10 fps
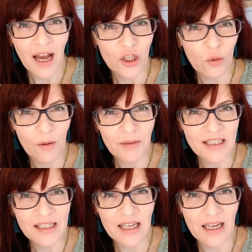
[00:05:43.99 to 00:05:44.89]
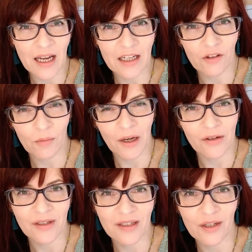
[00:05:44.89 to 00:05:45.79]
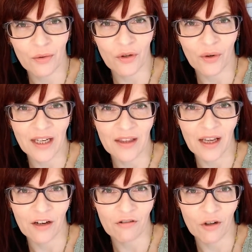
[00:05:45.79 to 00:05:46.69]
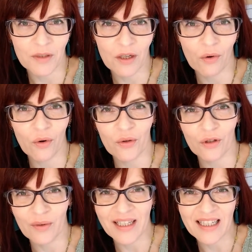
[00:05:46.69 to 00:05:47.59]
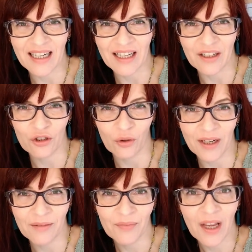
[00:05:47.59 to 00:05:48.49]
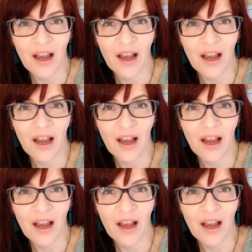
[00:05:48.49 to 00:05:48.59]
and you won't be able to see any of the posts until you're in that group. So all you do is click join.